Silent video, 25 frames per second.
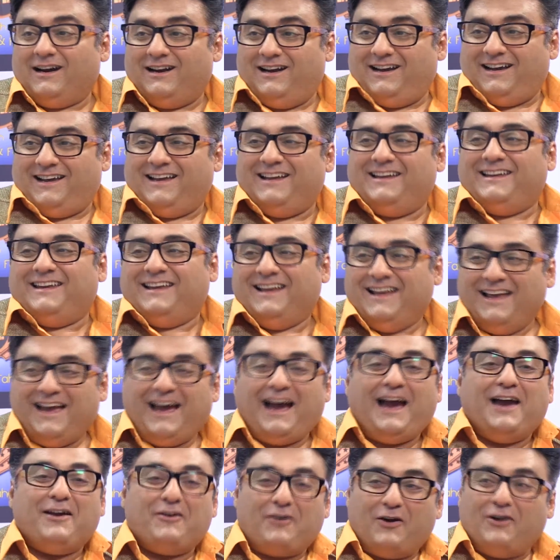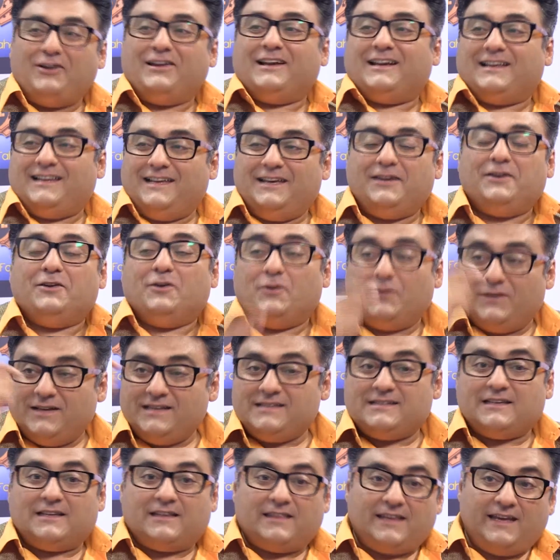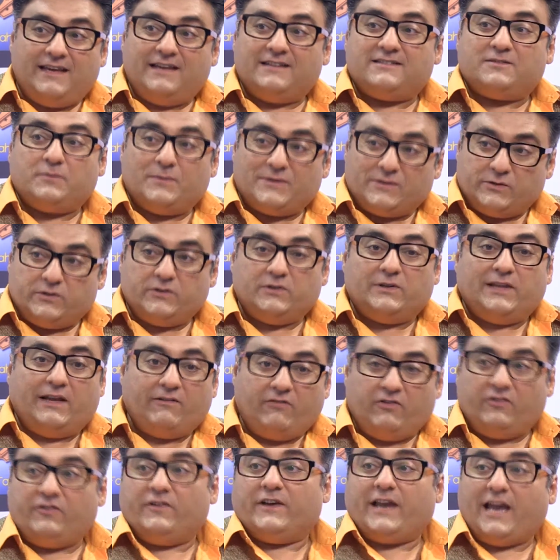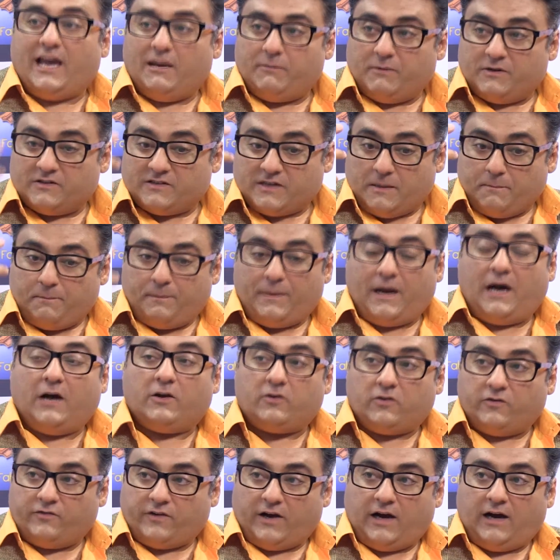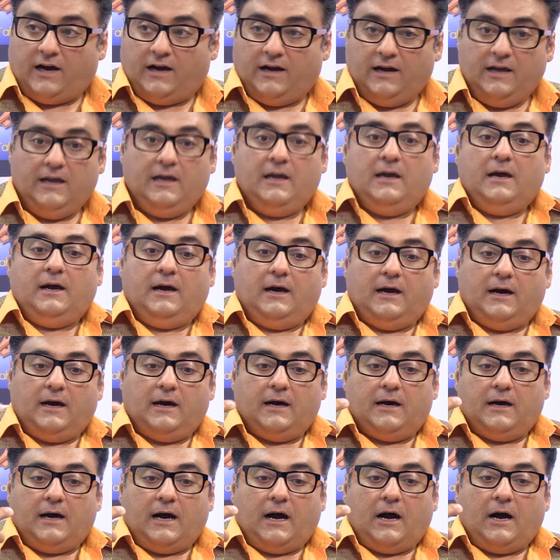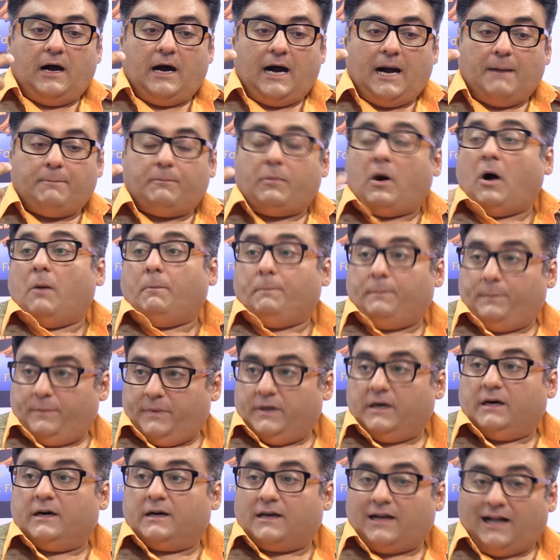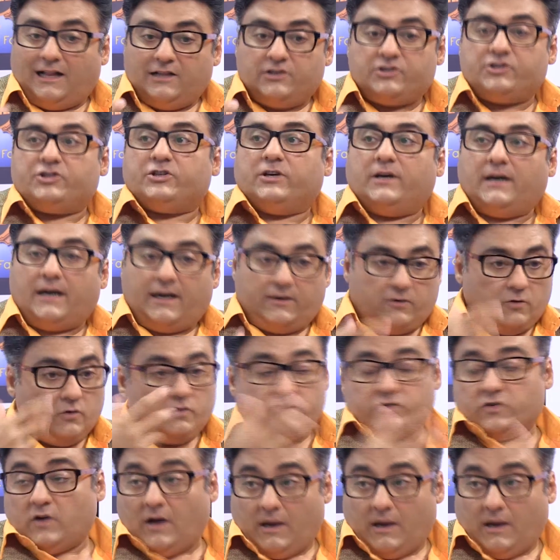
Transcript: And ironically, these are things which you'll never forget because they're part of our pop culture and also our